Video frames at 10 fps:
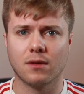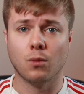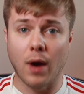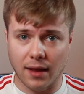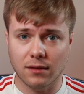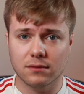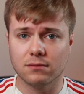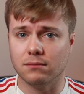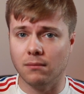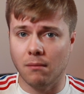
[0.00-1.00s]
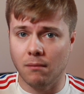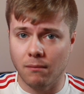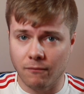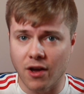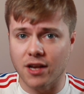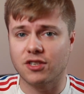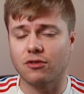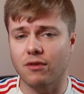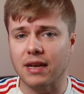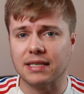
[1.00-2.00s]
Well, verse
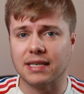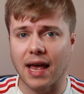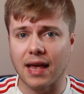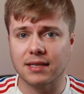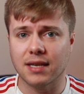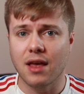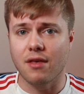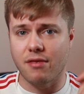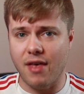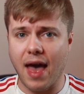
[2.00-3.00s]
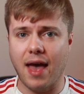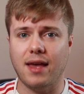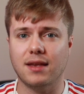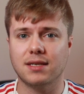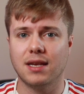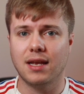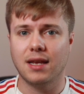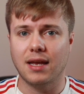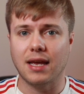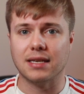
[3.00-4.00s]
3 says, theirs
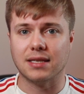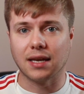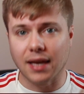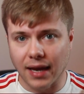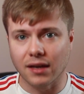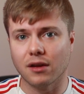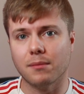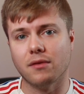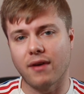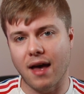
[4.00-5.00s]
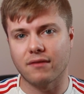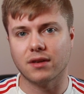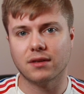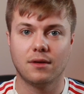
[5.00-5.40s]
is the kingdom of heaven.